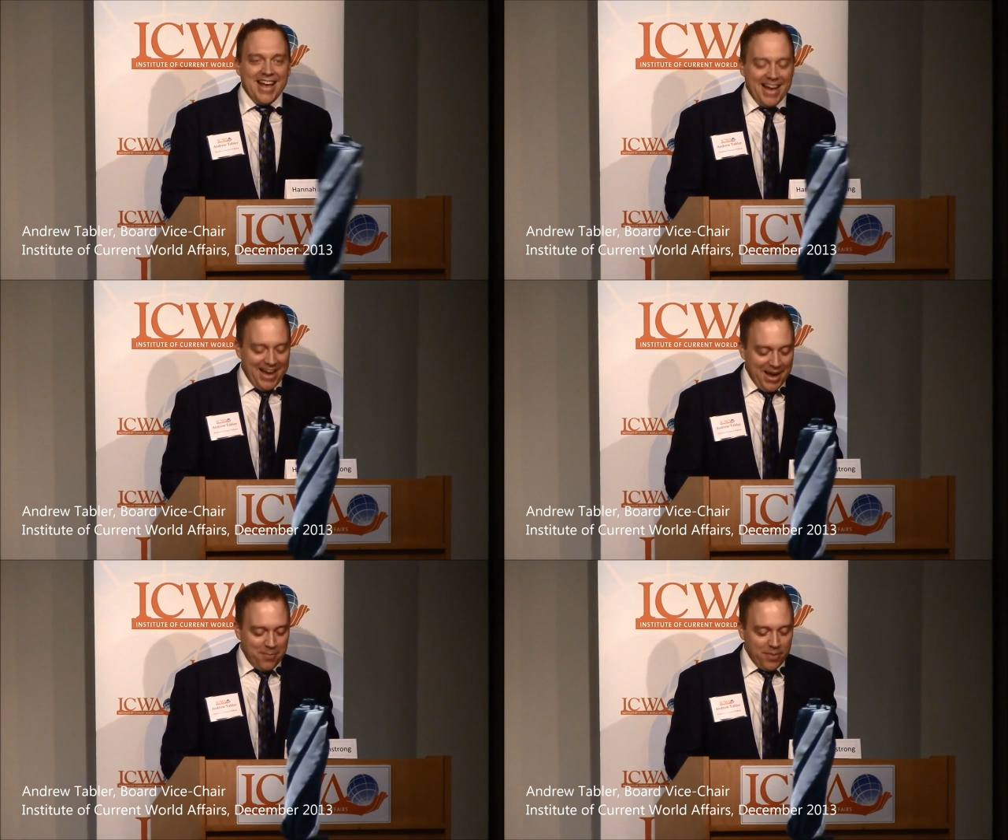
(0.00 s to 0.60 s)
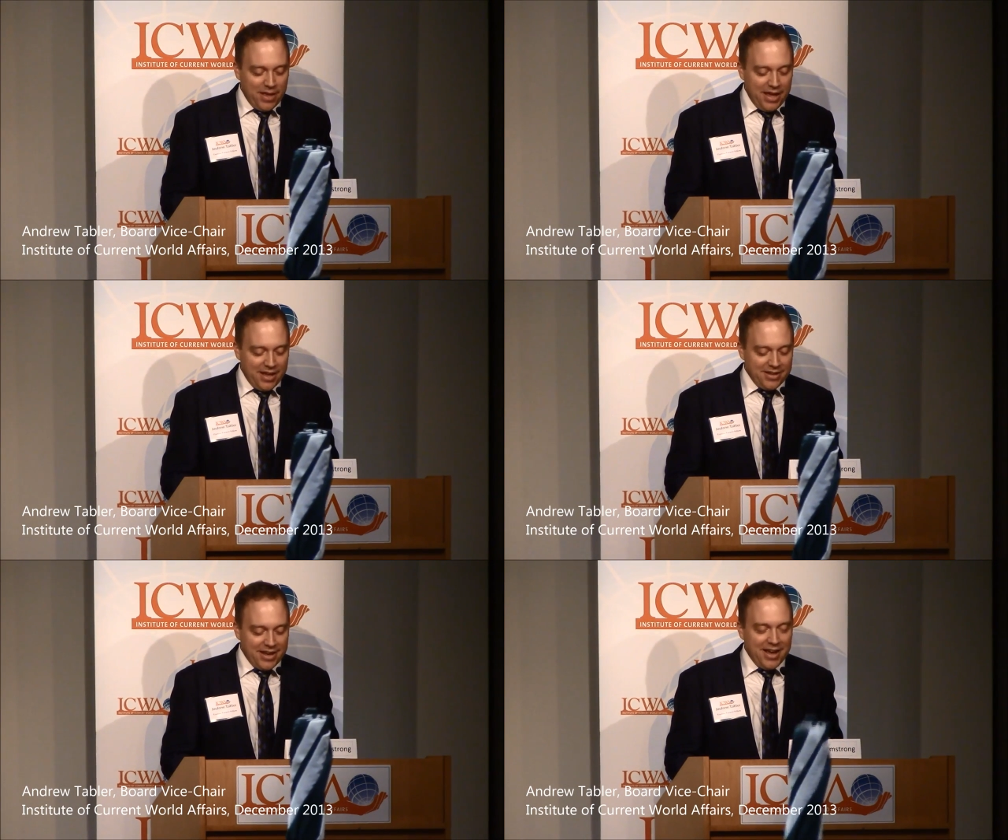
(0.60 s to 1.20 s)
Um,
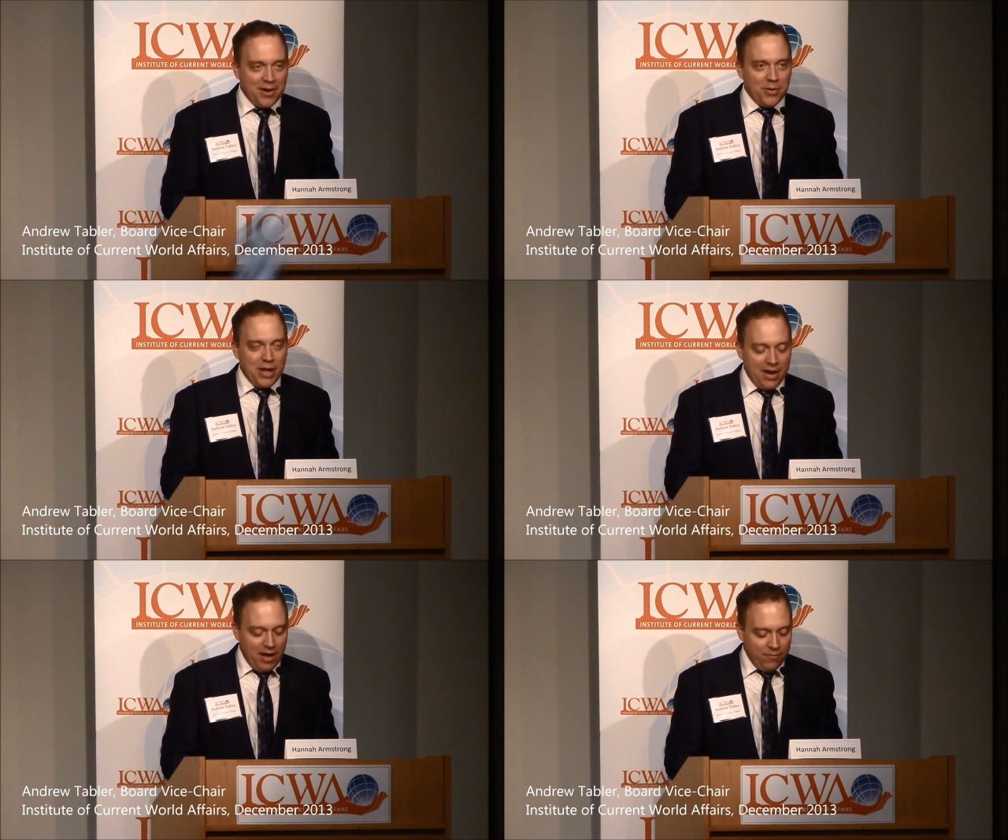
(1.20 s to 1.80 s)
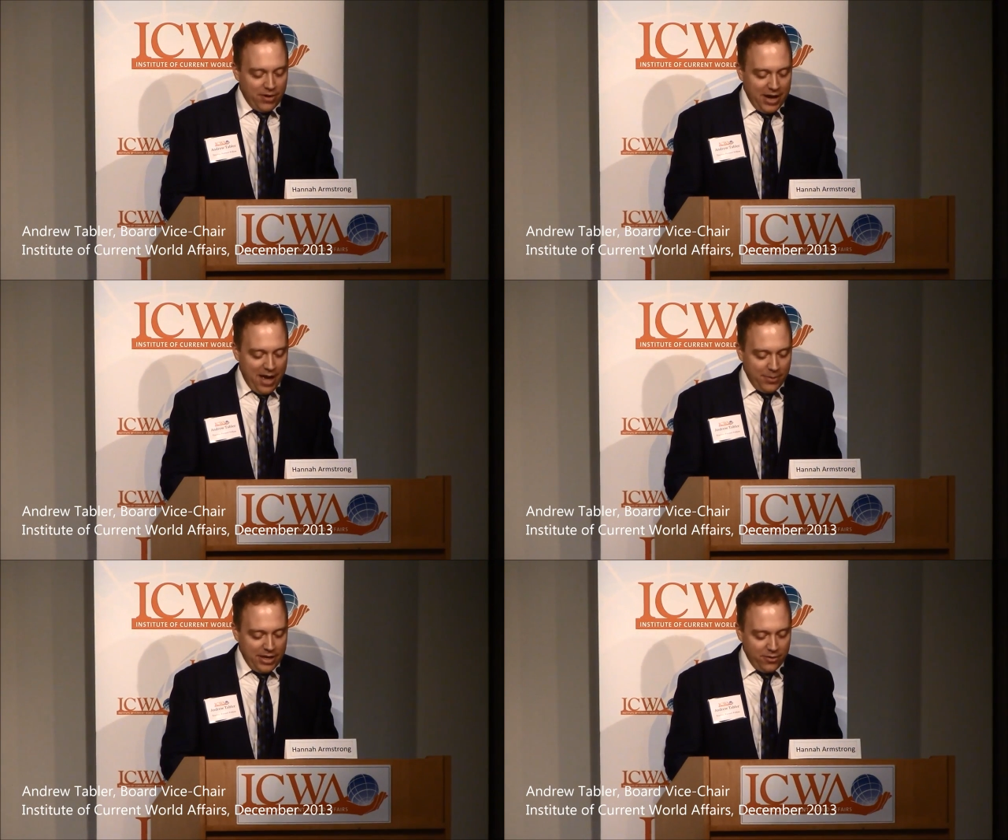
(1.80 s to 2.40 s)
and, uh, and, I'm very
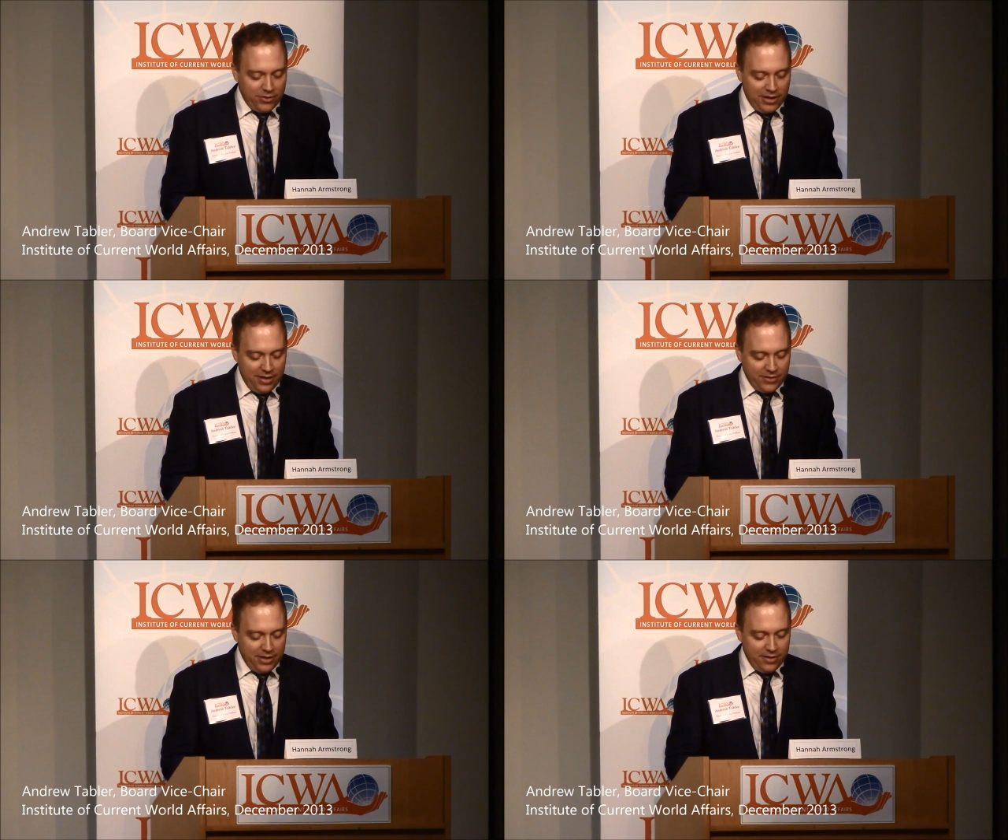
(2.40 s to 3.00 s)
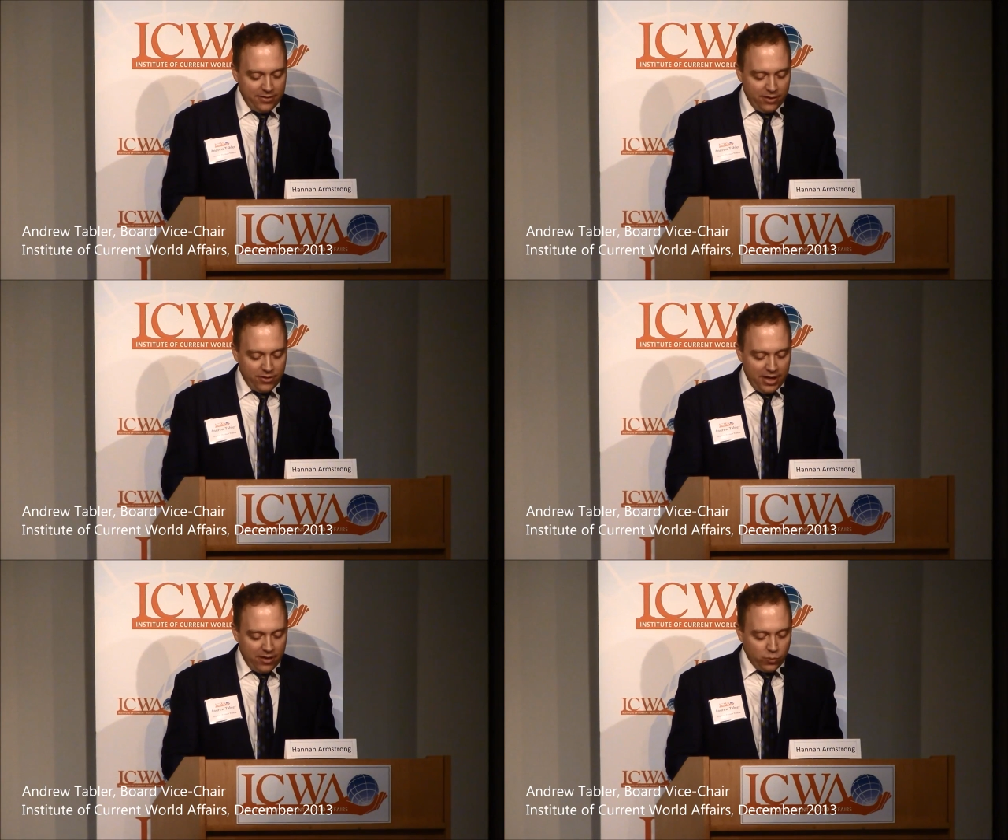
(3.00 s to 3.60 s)
happy he's, he's, he's here
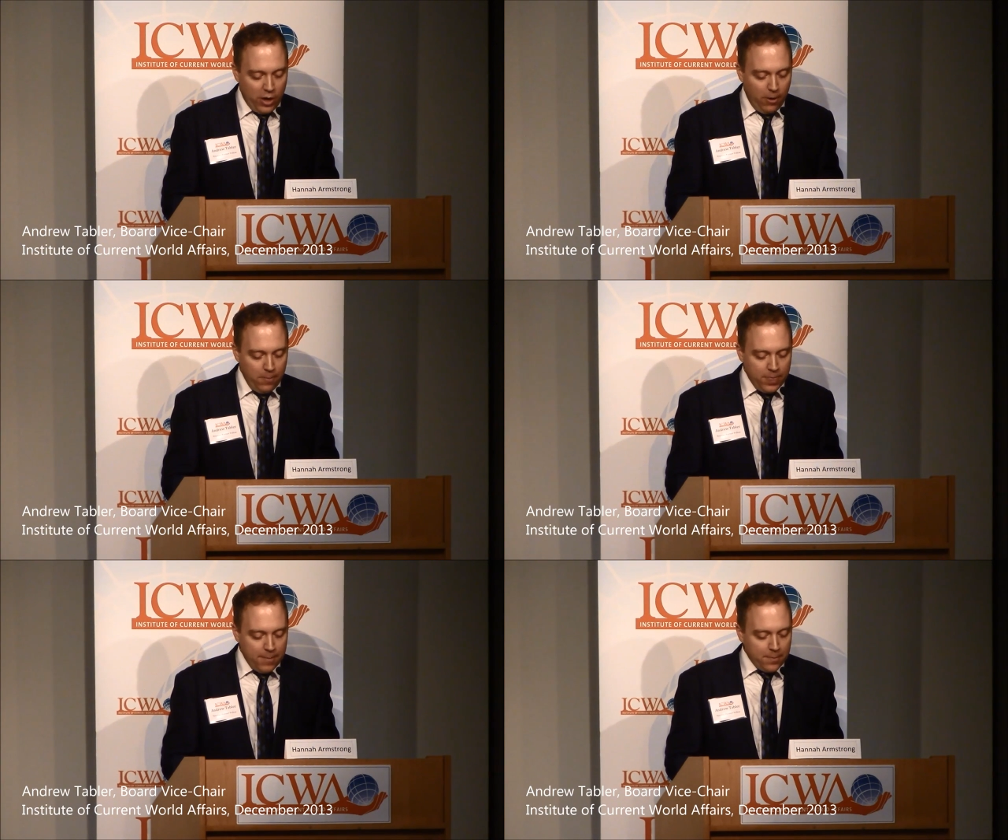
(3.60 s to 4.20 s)
today as well.